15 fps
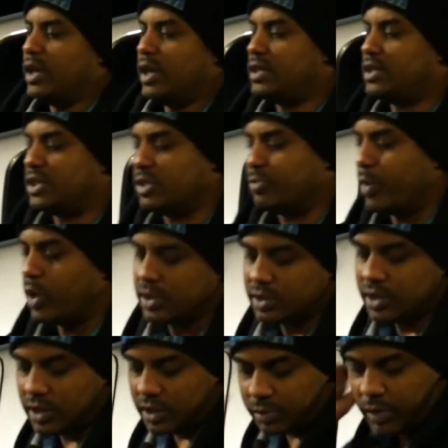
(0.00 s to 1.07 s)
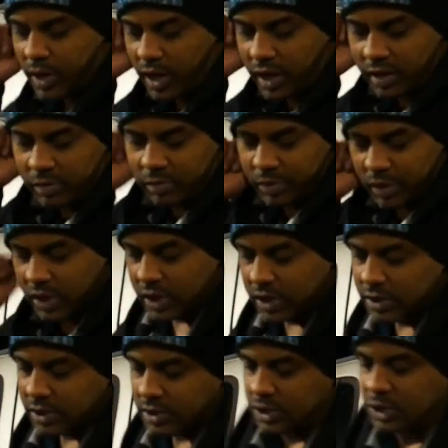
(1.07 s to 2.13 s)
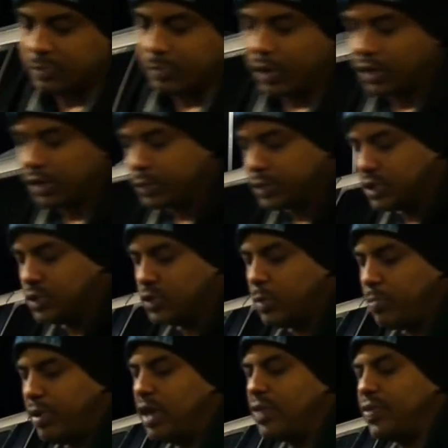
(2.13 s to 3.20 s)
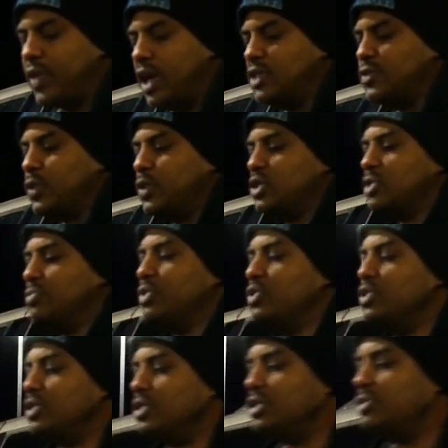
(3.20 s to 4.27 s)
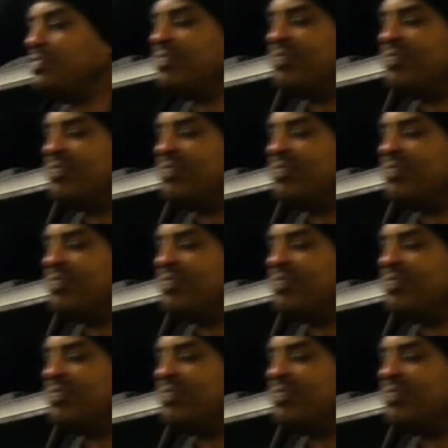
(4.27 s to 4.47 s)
It's just messed up, man. Because this brother was doing big things for the community.